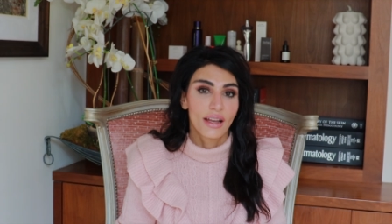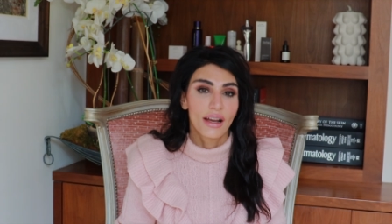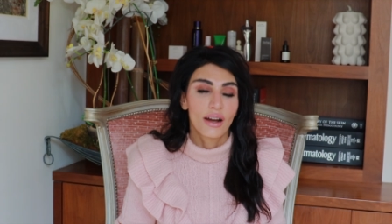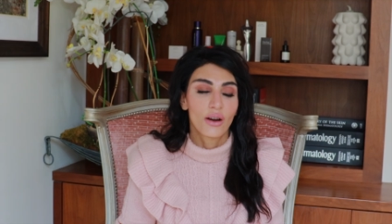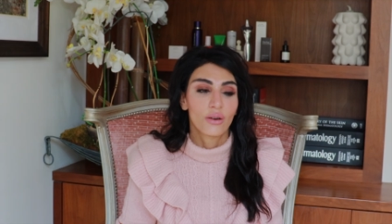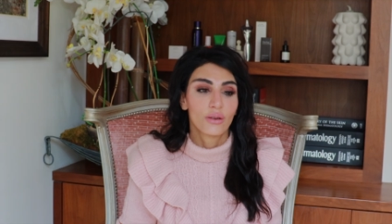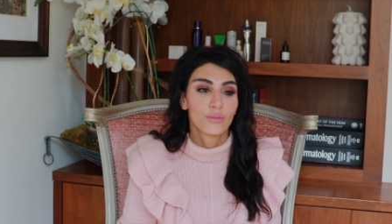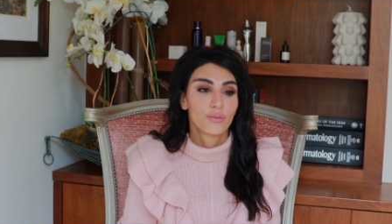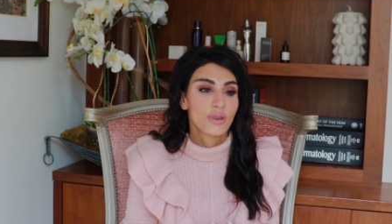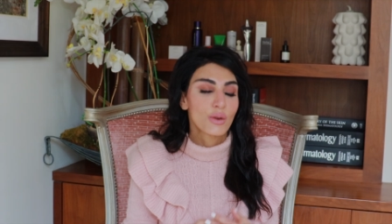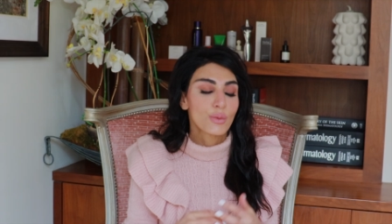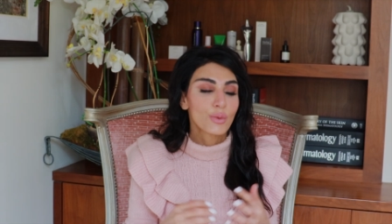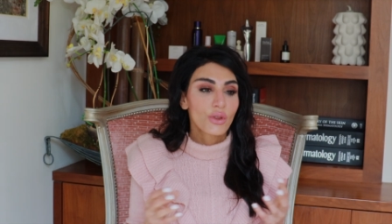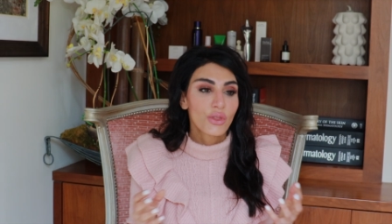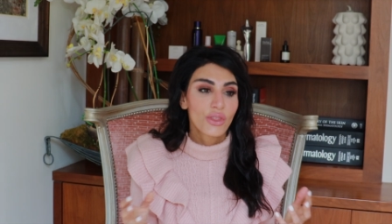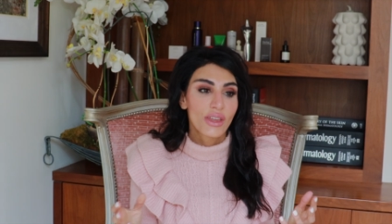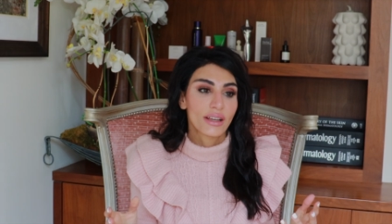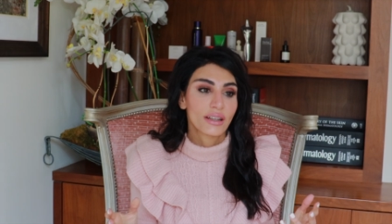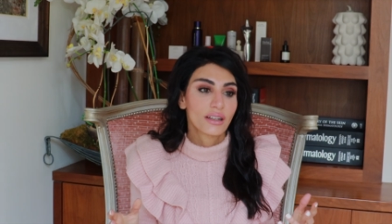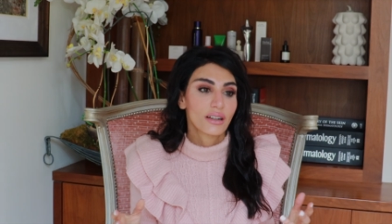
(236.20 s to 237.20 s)
Now,
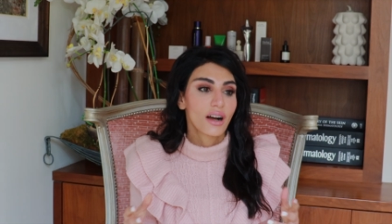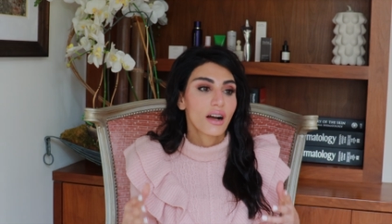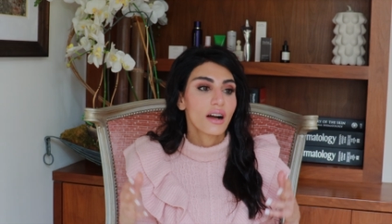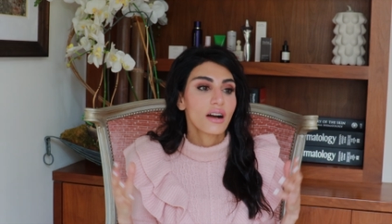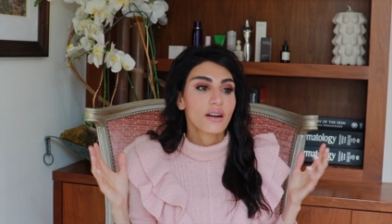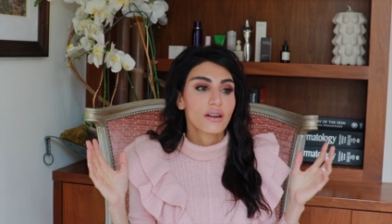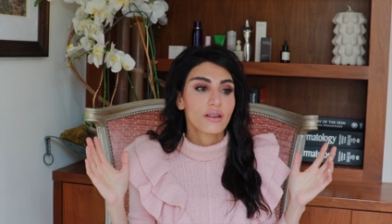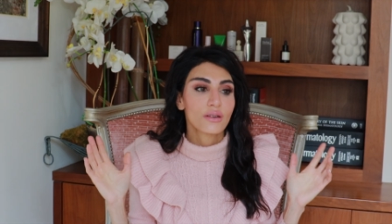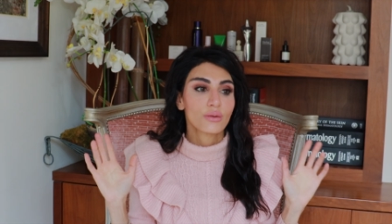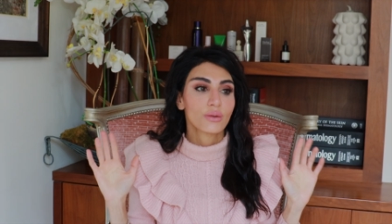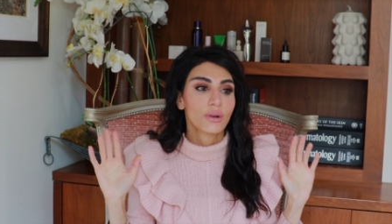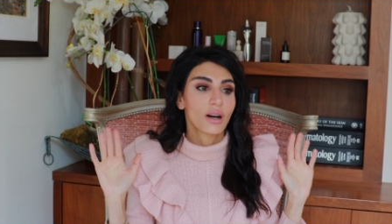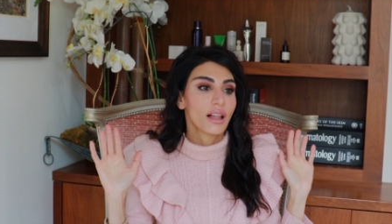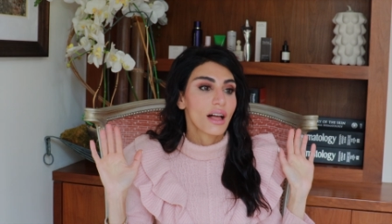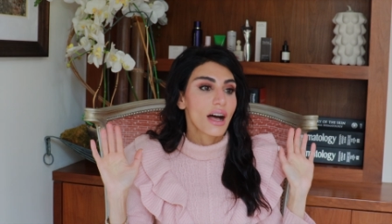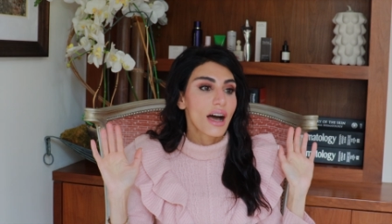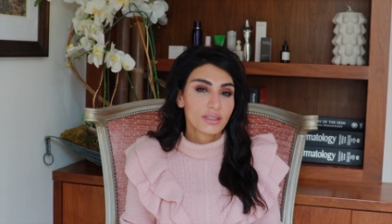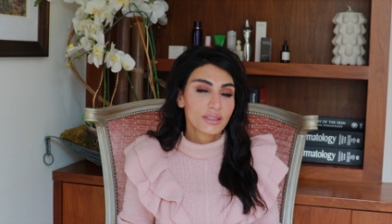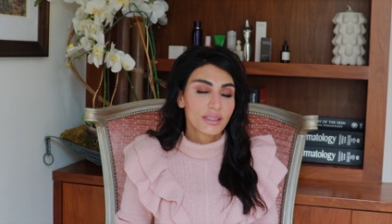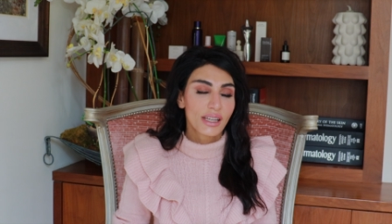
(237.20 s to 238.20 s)
people think, oh,
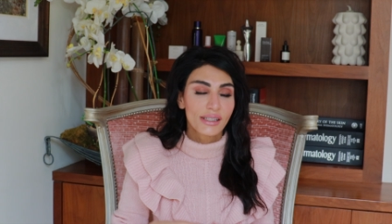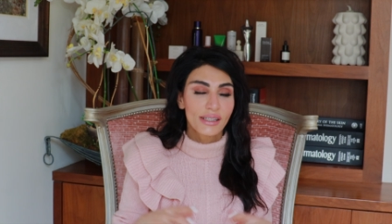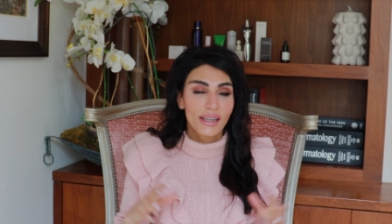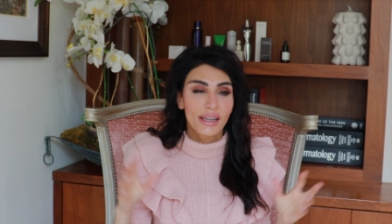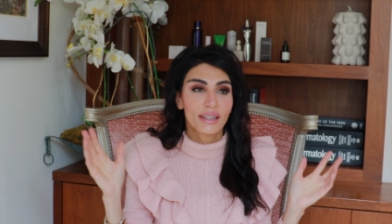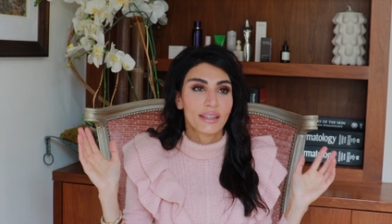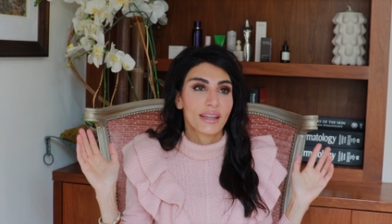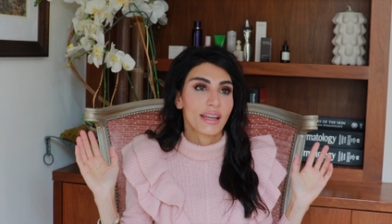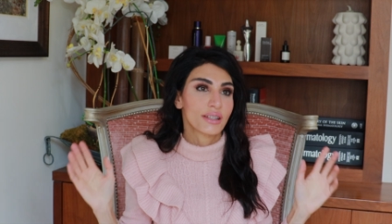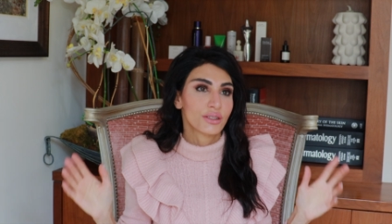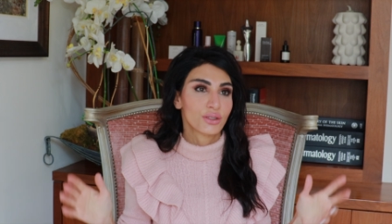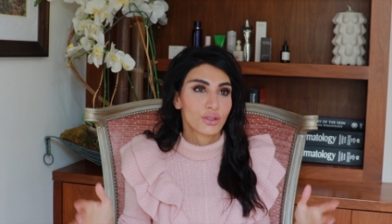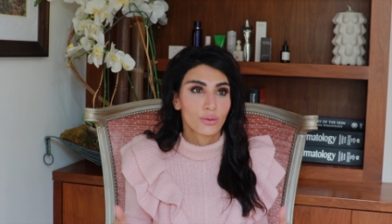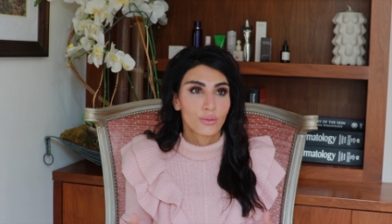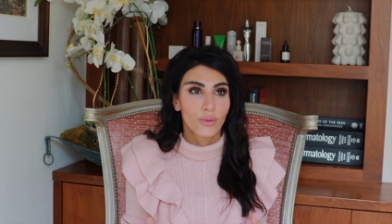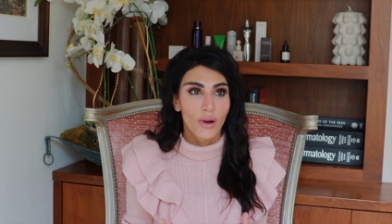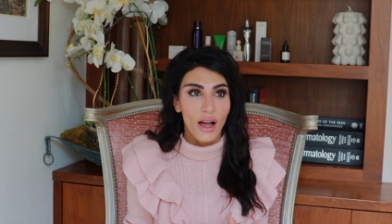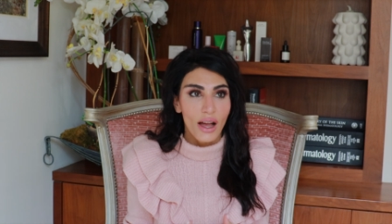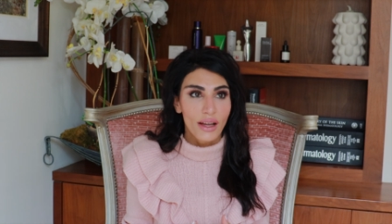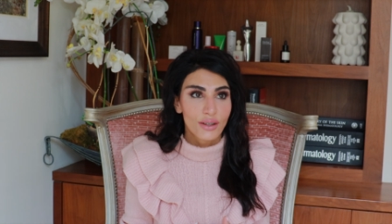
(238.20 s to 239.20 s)
well, skincare can't do
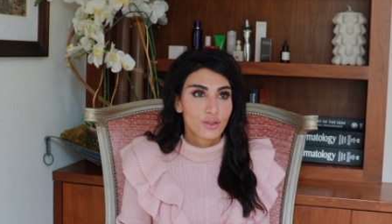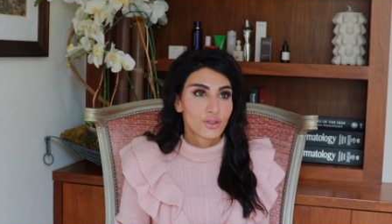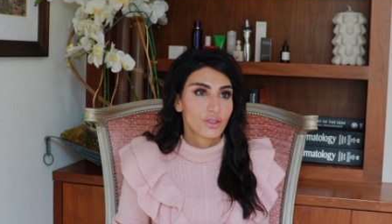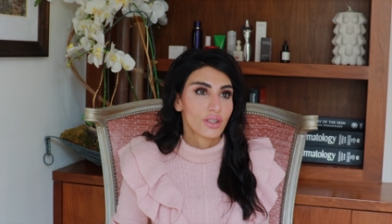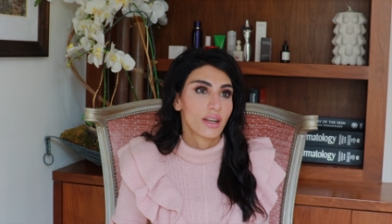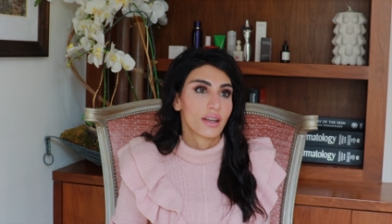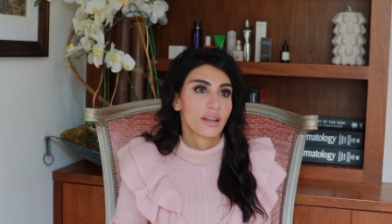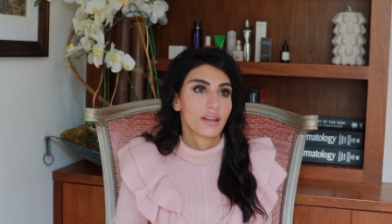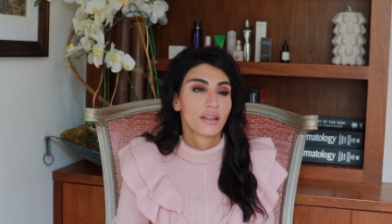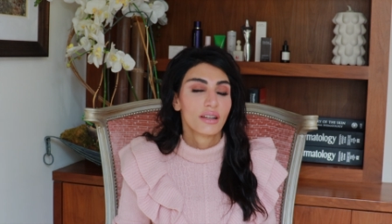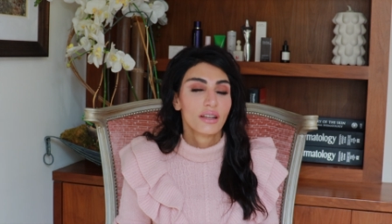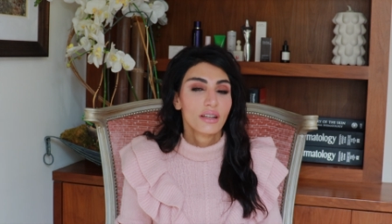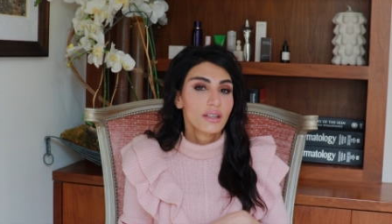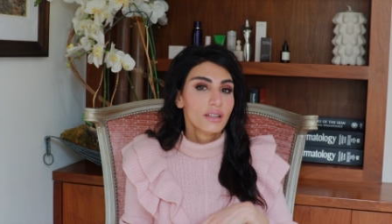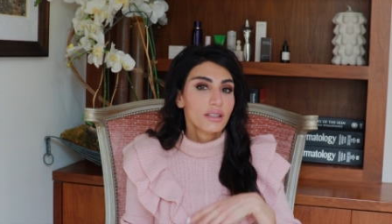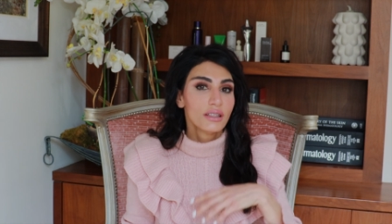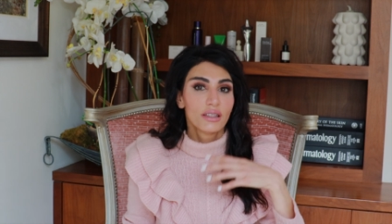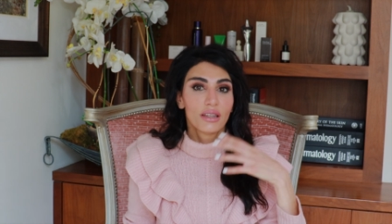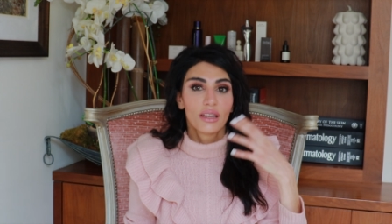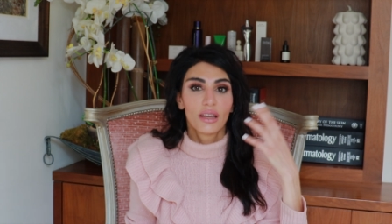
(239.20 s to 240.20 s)
much and,
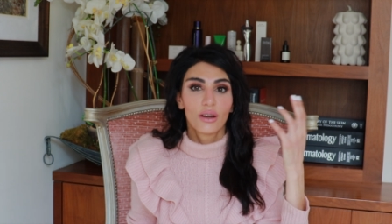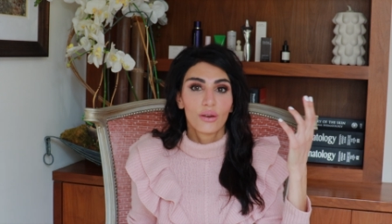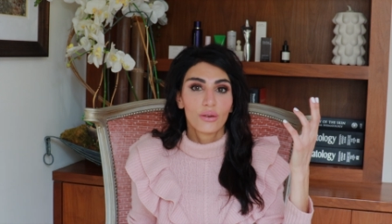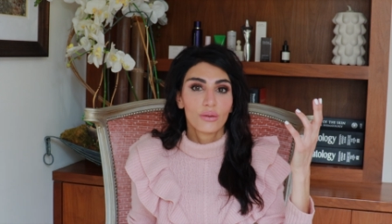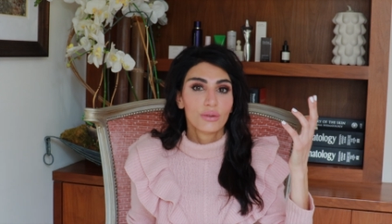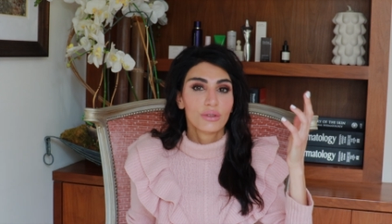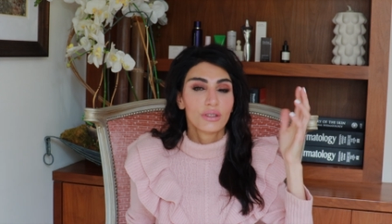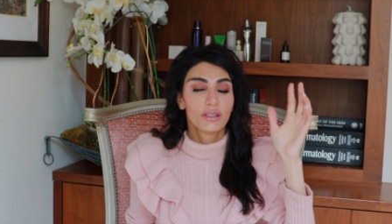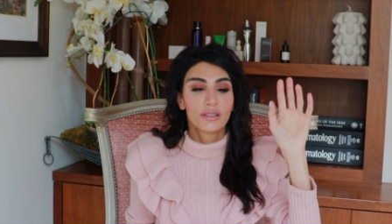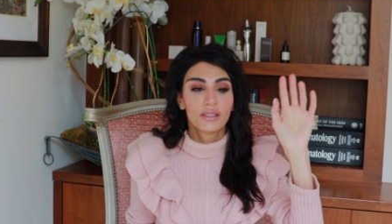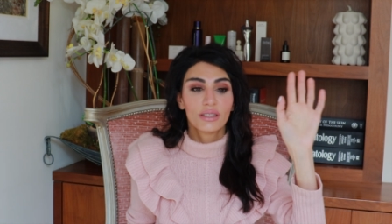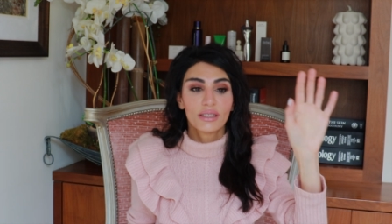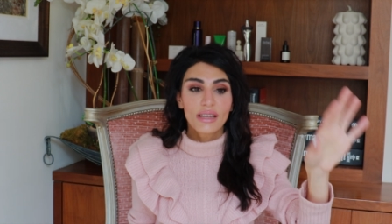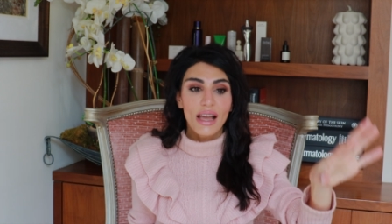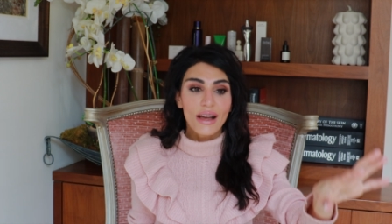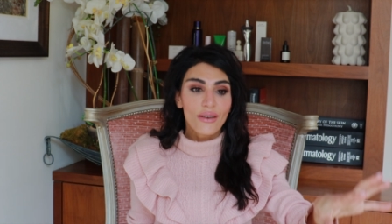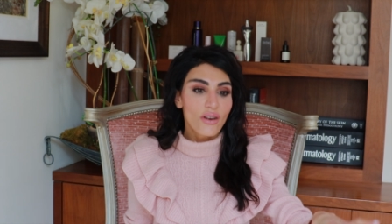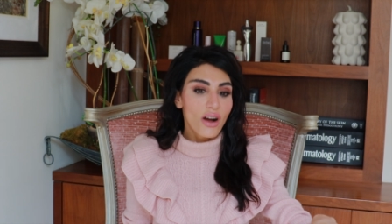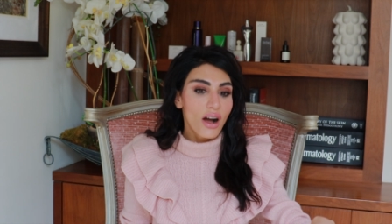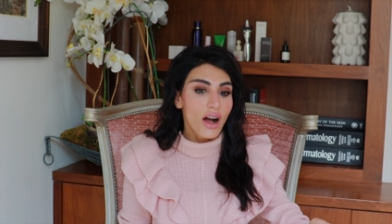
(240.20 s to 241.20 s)
you know, we need to
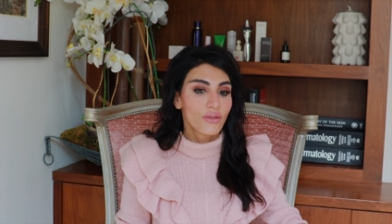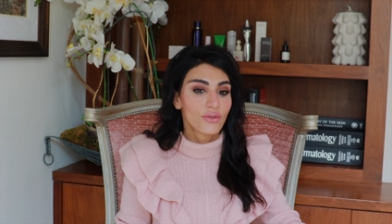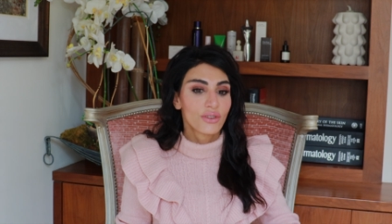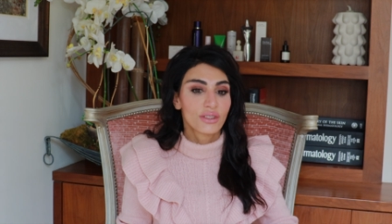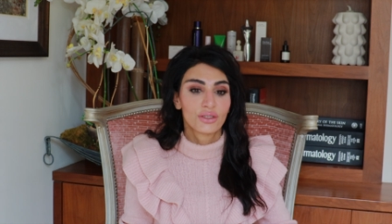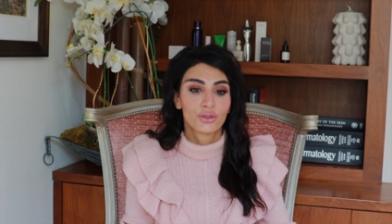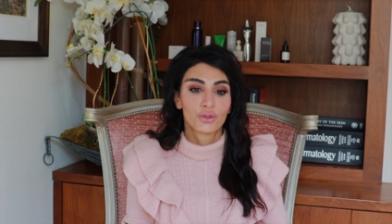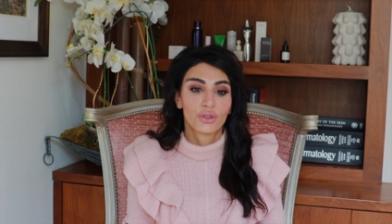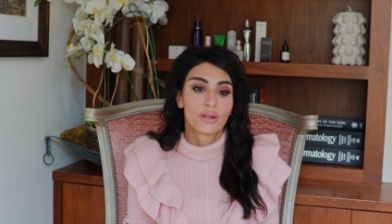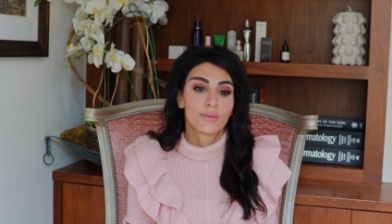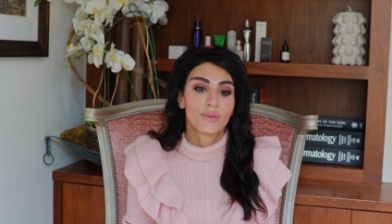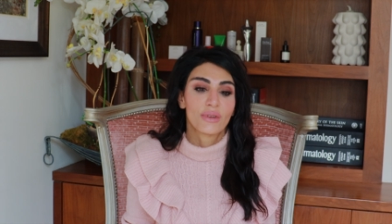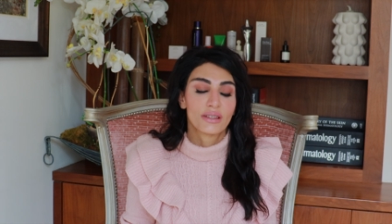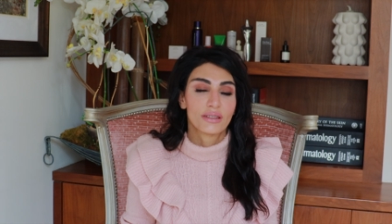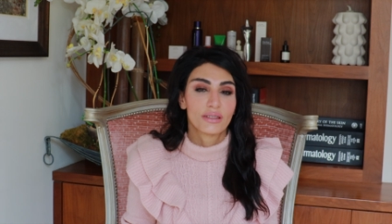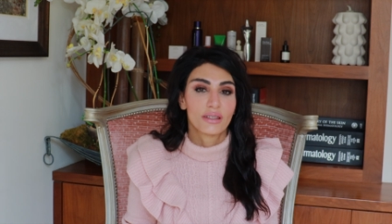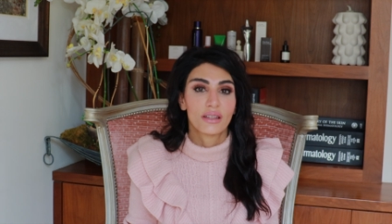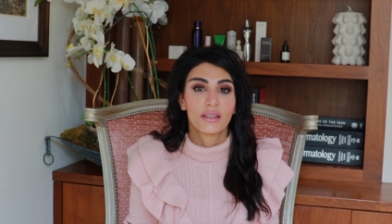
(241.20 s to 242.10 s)
have office treatments.